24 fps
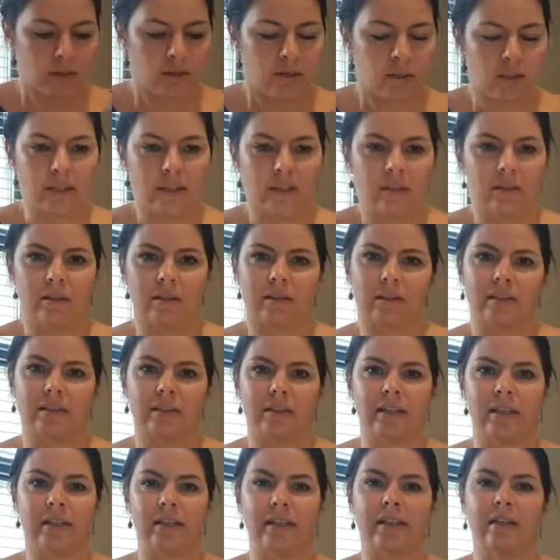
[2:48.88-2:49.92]

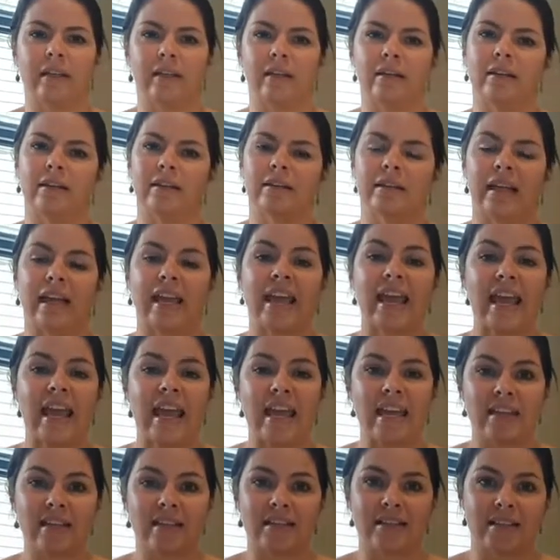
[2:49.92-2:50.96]
The
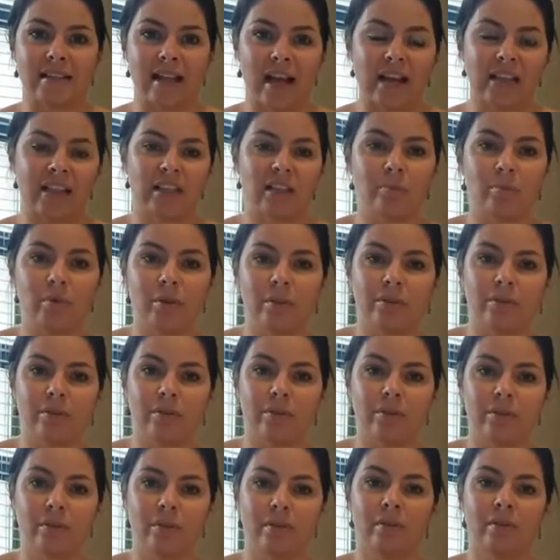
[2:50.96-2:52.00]
air inside the
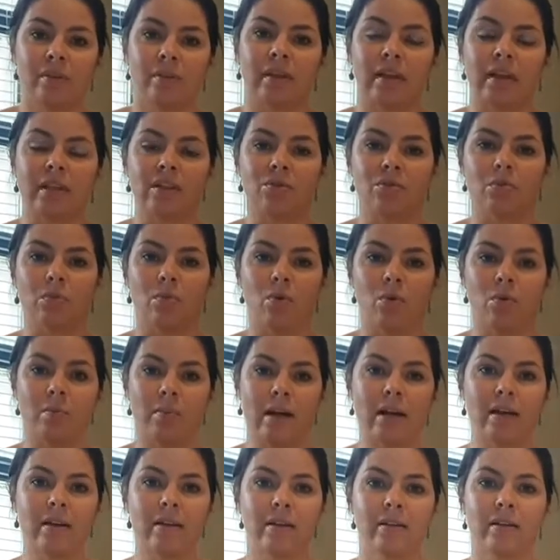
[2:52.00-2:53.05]
balloon gets warmer.